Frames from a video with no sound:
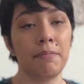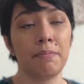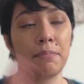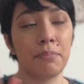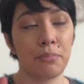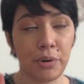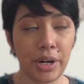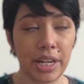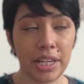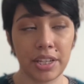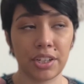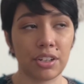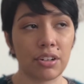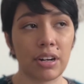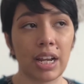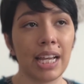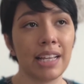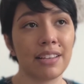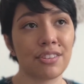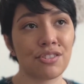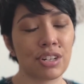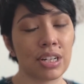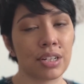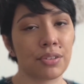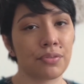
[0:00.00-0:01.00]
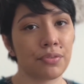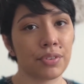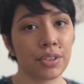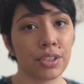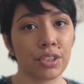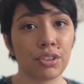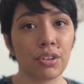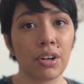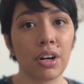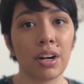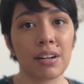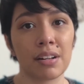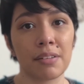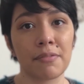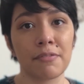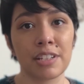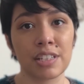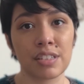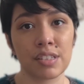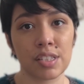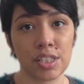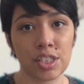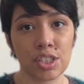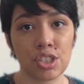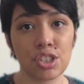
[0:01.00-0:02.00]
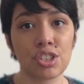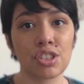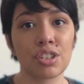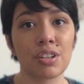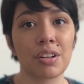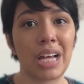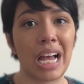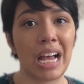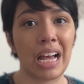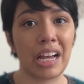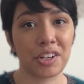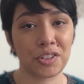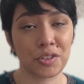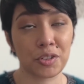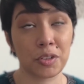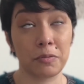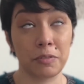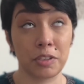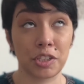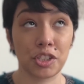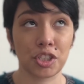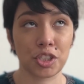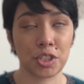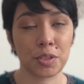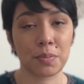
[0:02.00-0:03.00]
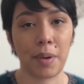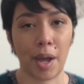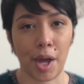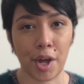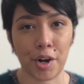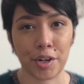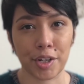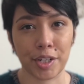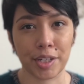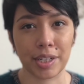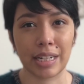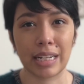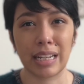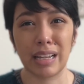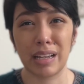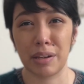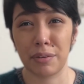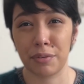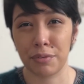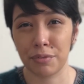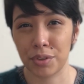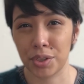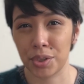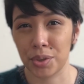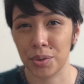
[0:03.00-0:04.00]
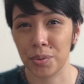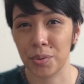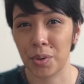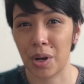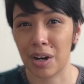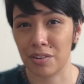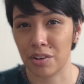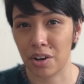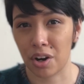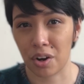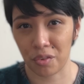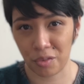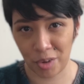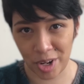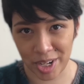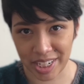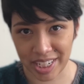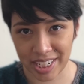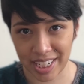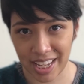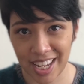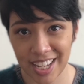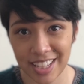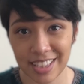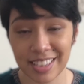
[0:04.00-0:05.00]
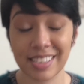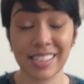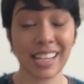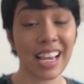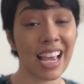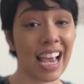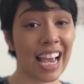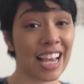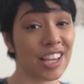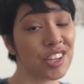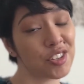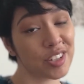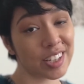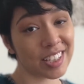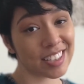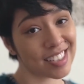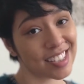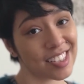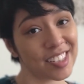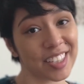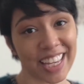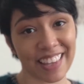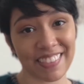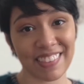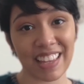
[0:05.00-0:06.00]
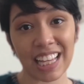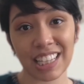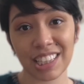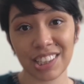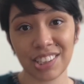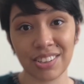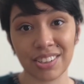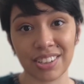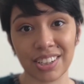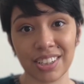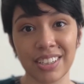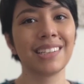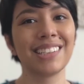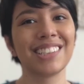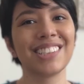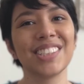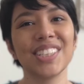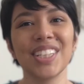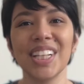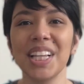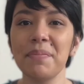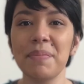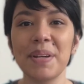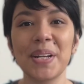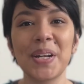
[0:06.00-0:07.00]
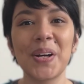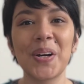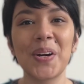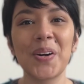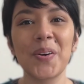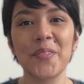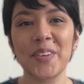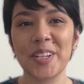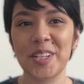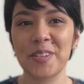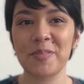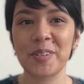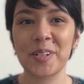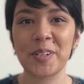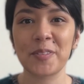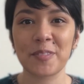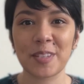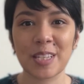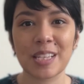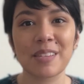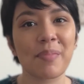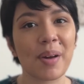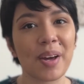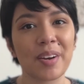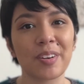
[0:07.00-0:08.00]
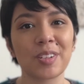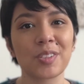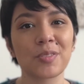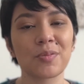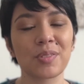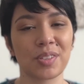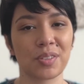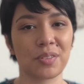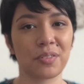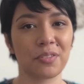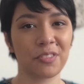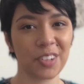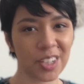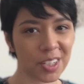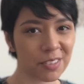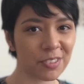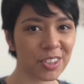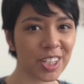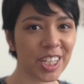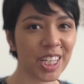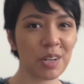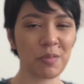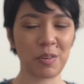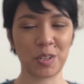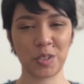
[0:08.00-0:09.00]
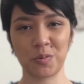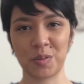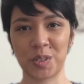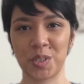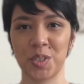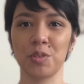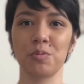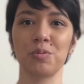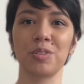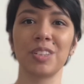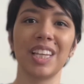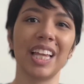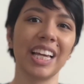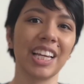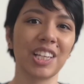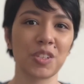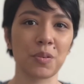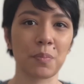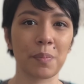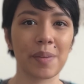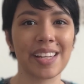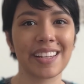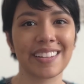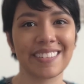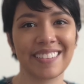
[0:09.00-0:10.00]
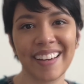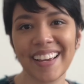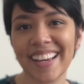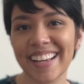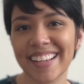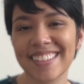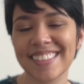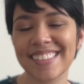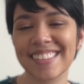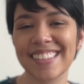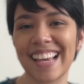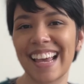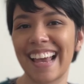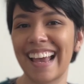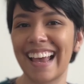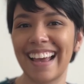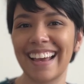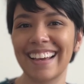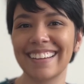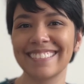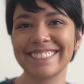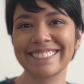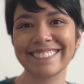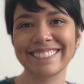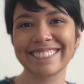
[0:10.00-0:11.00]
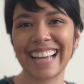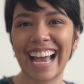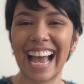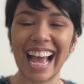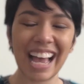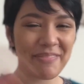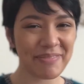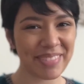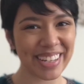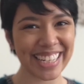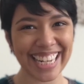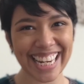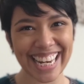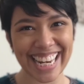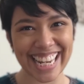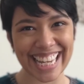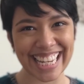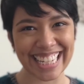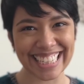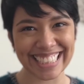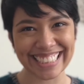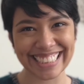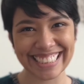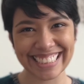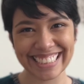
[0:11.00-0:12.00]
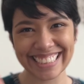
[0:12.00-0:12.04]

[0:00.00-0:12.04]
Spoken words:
break your head trying to figure out a vintage, actual vintage pattern if you are not ready yet, and you can still get that look. So let me know which one of these patterns was your favorite, which one you would like to make next, and happy knitting!